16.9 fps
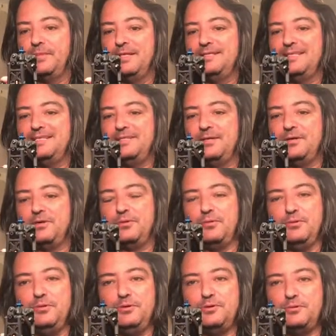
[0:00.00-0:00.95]
this isn't a
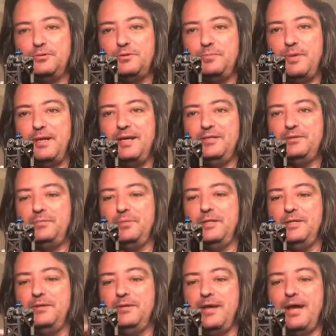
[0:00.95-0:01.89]
crucial space,
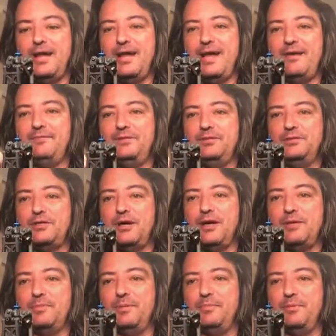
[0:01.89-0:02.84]
but you got to have the
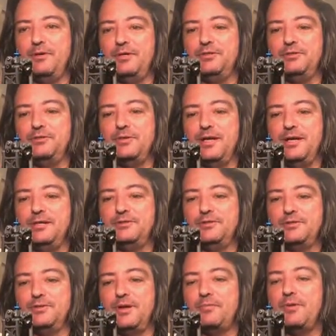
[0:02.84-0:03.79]
shock be pretty straight.
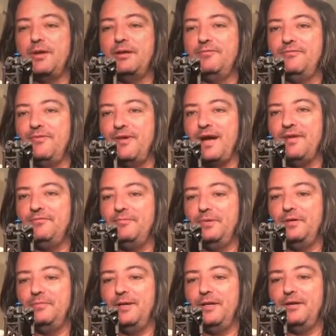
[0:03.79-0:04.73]
So I'm running
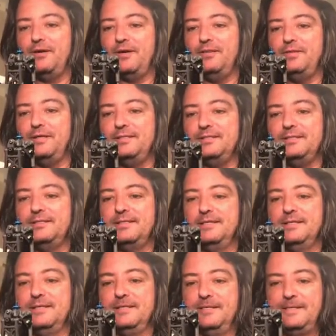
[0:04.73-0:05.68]
5mm on this.
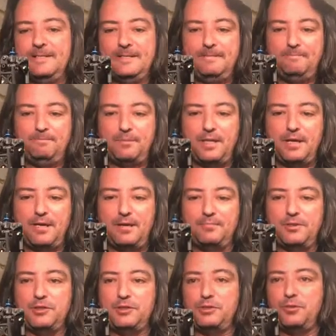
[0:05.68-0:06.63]

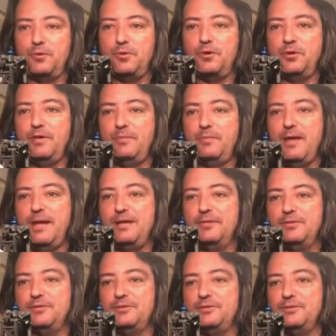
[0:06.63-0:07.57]
The shorter you make
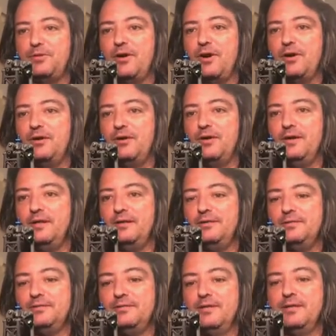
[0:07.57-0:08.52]
it, the stronger it
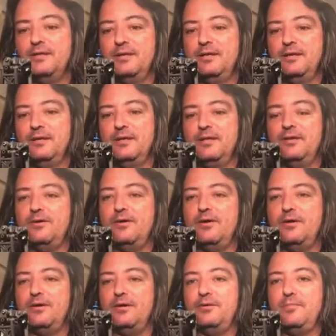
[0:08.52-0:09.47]
is. The
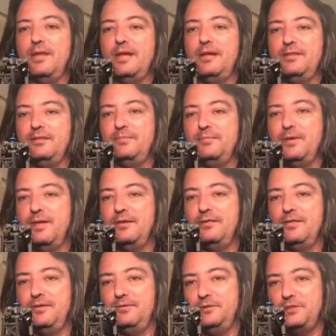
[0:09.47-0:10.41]
longer you make it, the
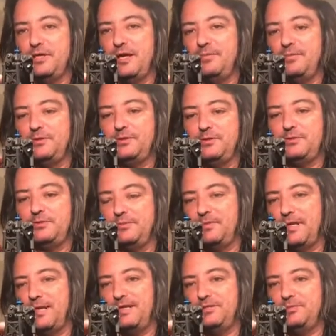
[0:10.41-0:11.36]
better the geometry. So
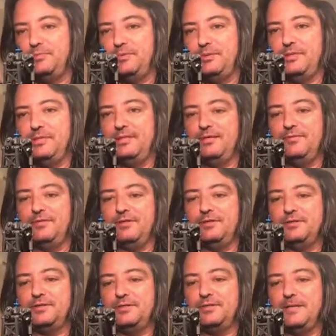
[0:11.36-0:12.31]
I'm kind of splitting the
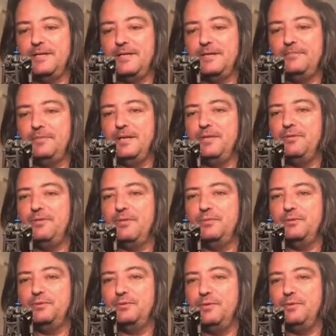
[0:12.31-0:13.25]
difference. Anywhere
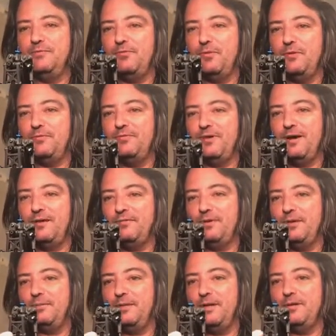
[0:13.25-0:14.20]
between 4 to 5
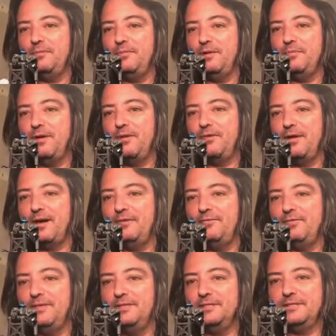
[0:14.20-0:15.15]
millimeter would be about right
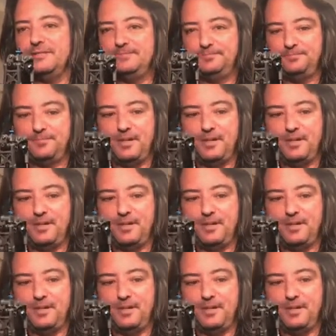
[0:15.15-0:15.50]
for this.